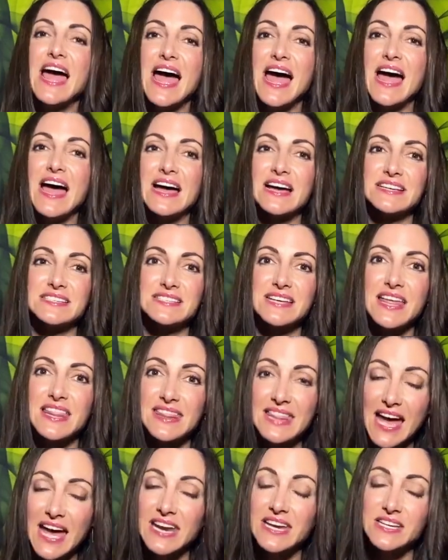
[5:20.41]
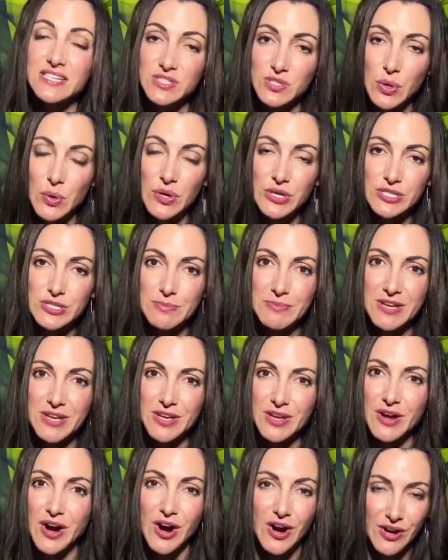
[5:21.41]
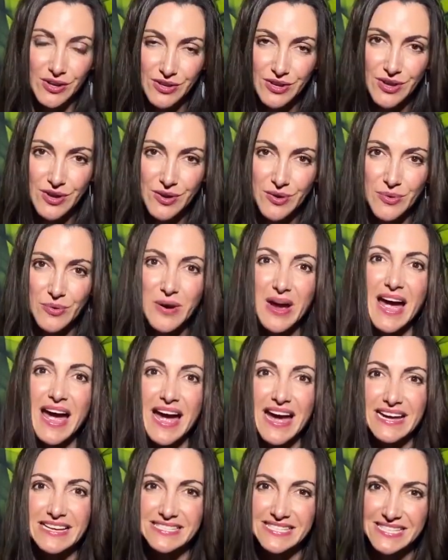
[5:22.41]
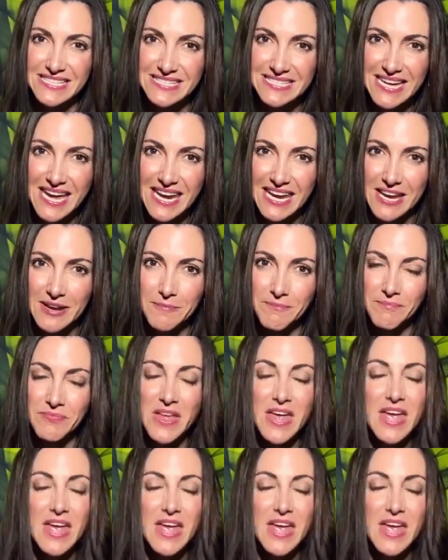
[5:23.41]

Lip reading: as that is going to be on you as the tenant.